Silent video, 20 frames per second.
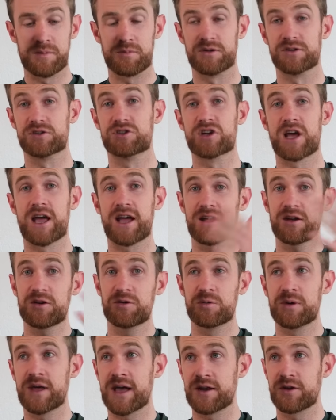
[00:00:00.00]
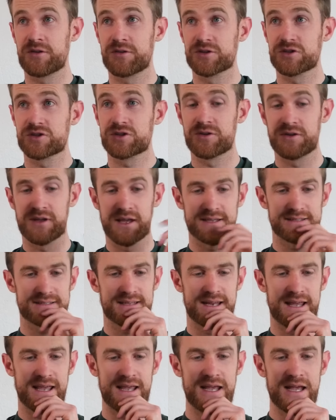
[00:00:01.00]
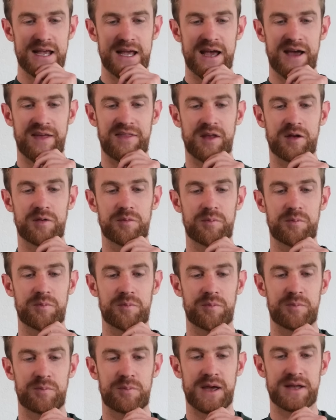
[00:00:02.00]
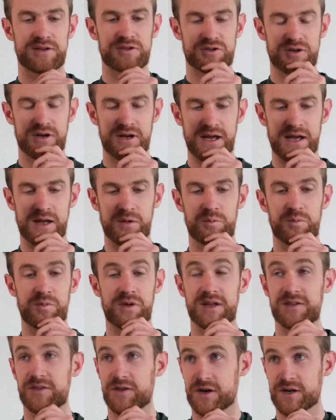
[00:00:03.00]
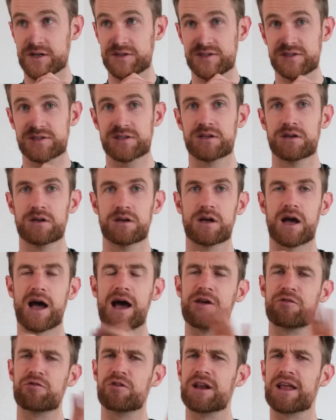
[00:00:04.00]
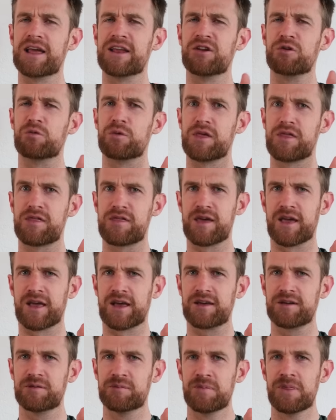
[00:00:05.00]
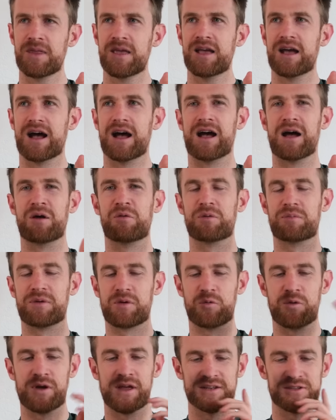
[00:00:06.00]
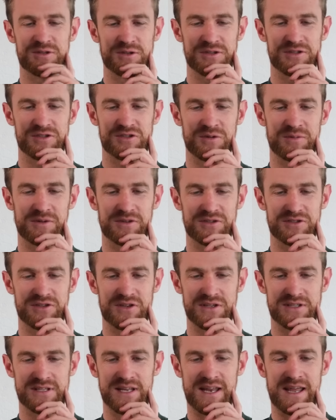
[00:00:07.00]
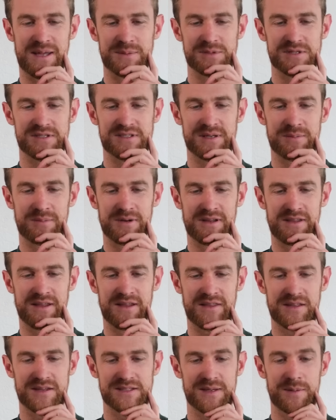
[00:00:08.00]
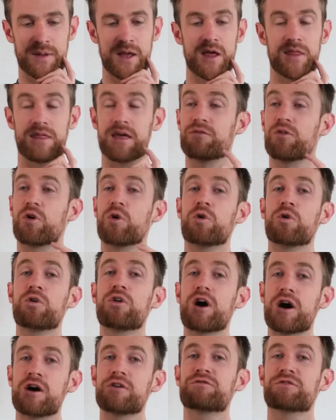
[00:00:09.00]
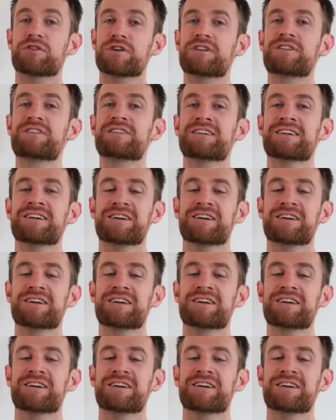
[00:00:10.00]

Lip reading: Jagger, who we had on the show yesterday, and then Petra and Petrus, unrelated, we think. It would be weird to assume that just because their names are similar, they're the same. They've all offered